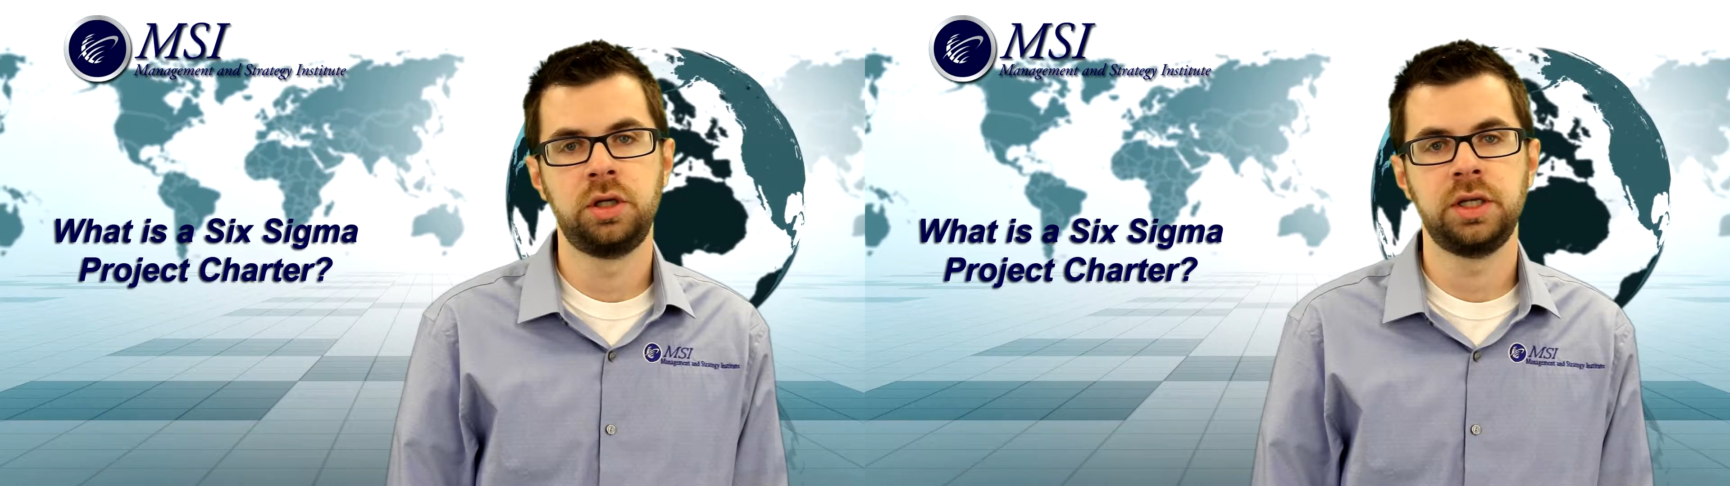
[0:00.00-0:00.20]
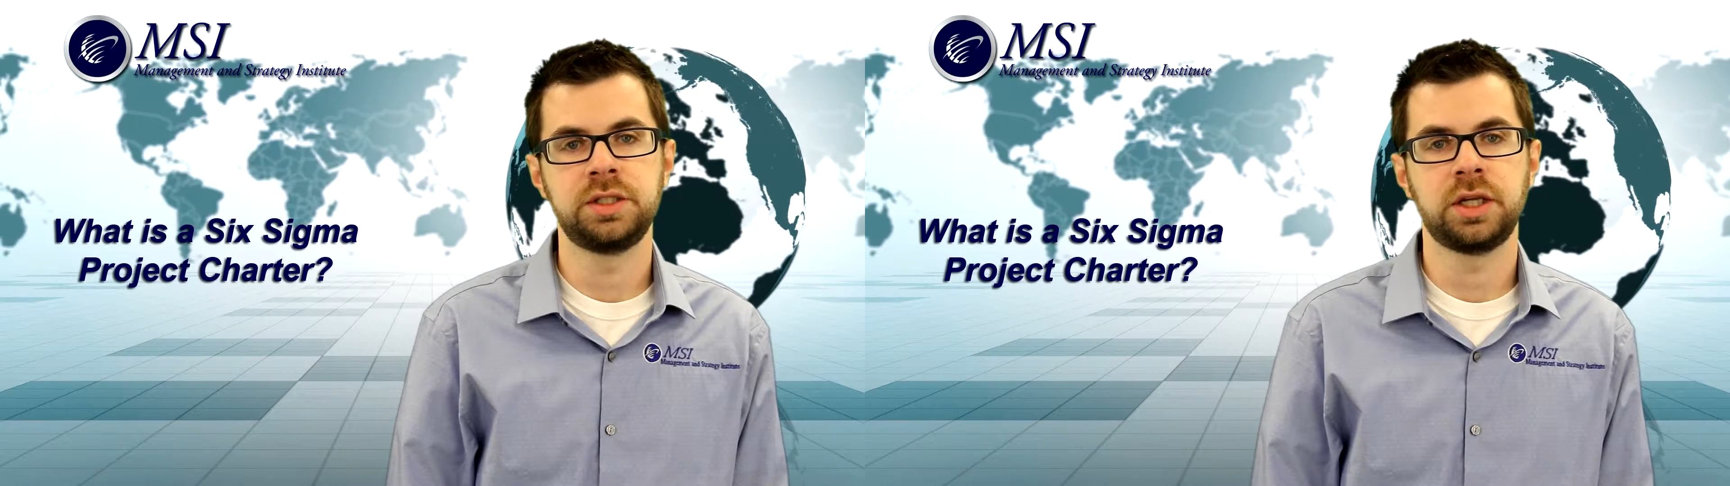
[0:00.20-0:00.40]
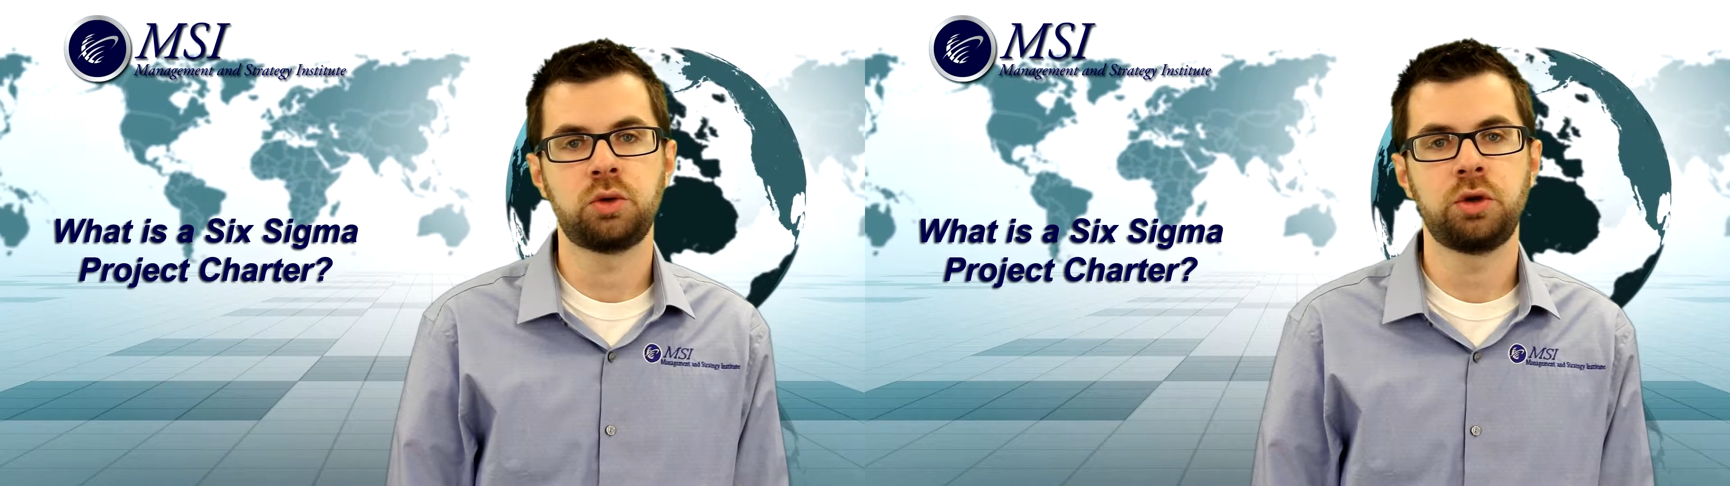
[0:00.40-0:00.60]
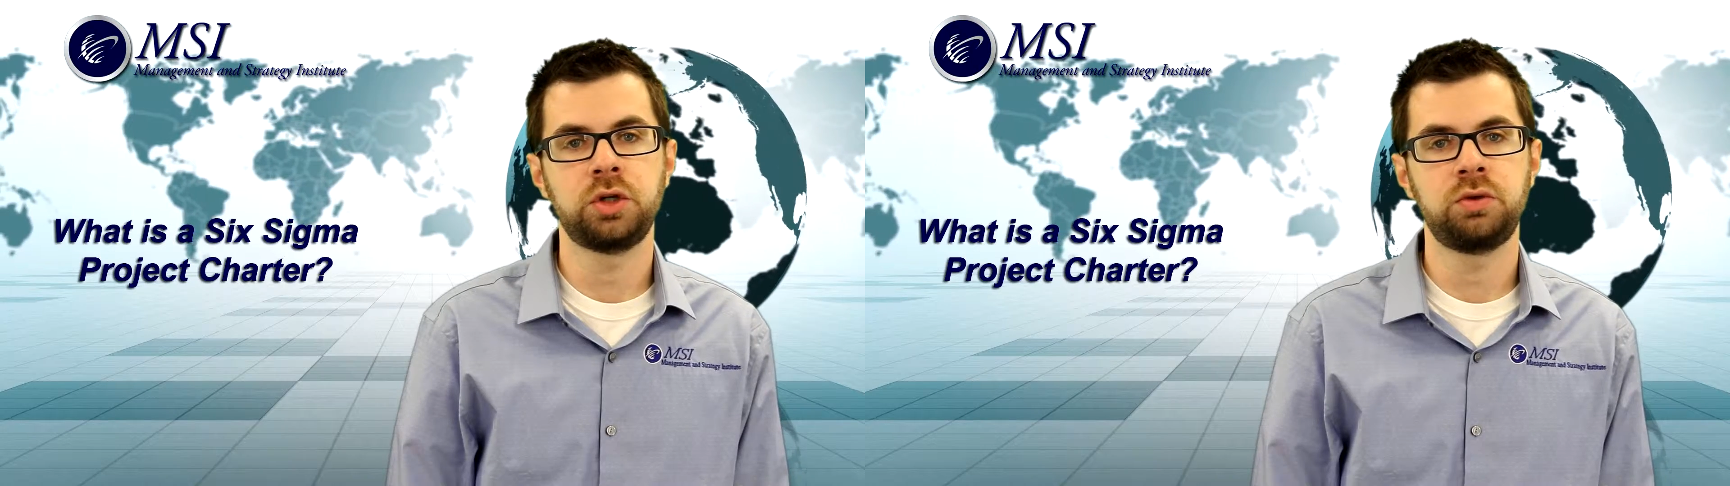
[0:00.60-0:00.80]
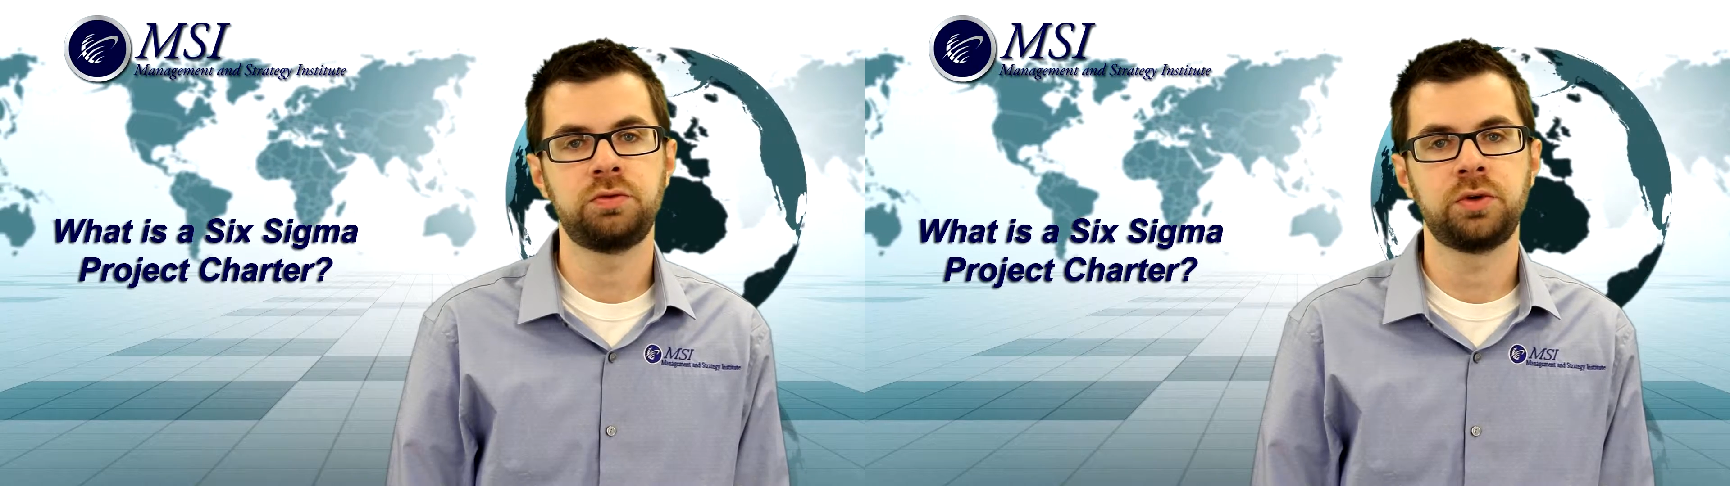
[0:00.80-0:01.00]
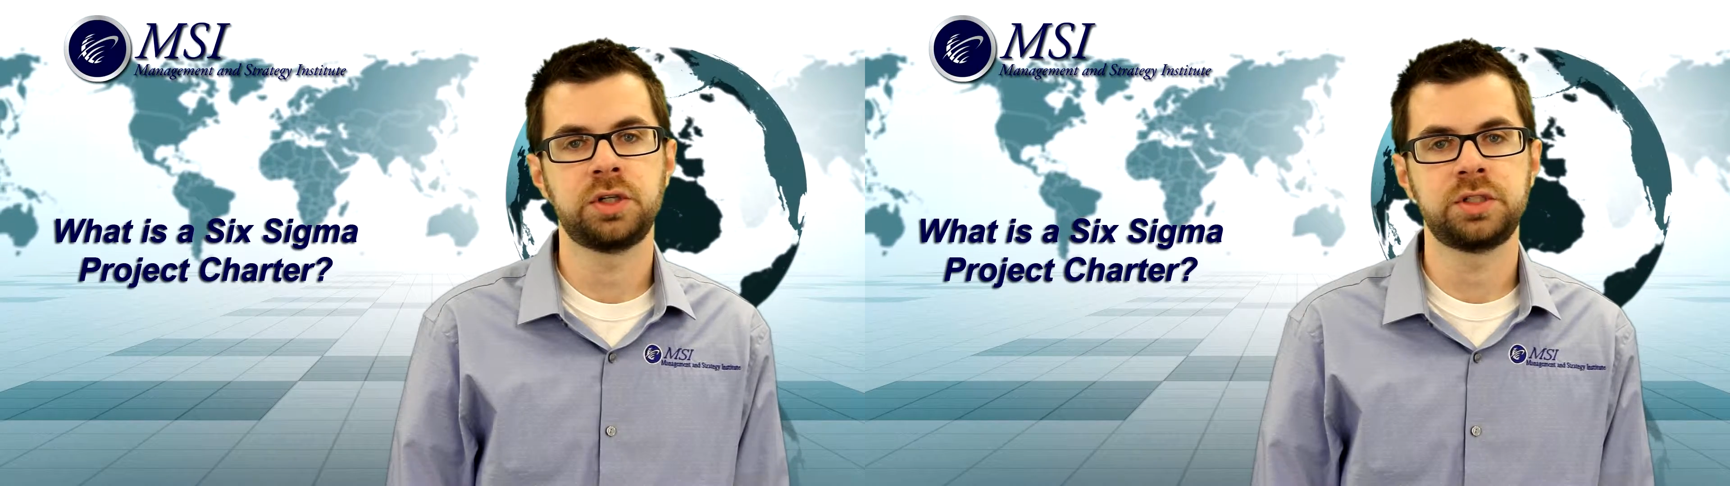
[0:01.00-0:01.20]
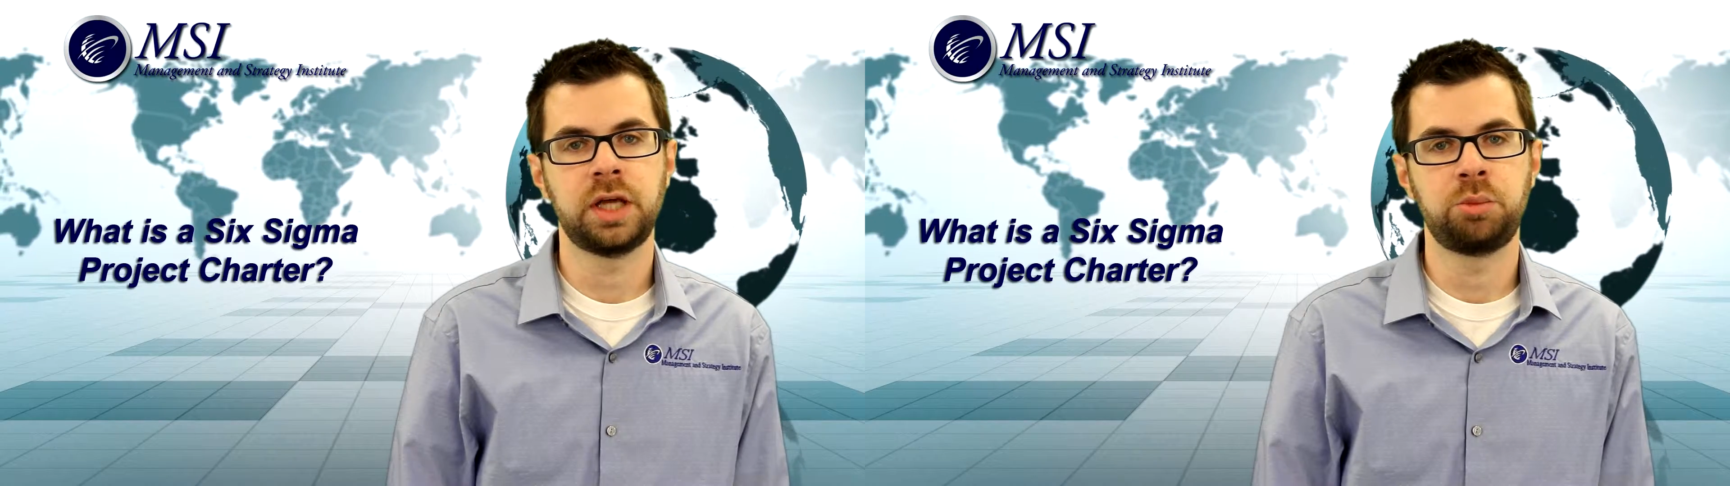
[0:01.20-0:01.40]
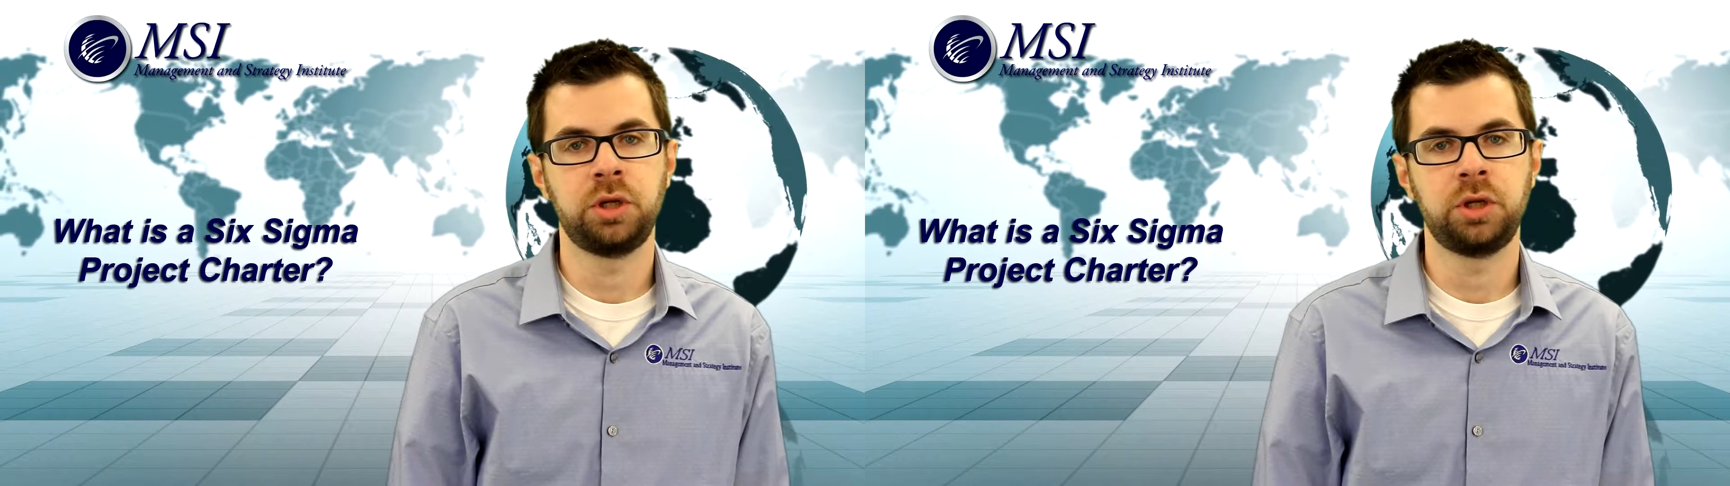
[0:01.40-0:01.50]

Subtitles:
is a critical first step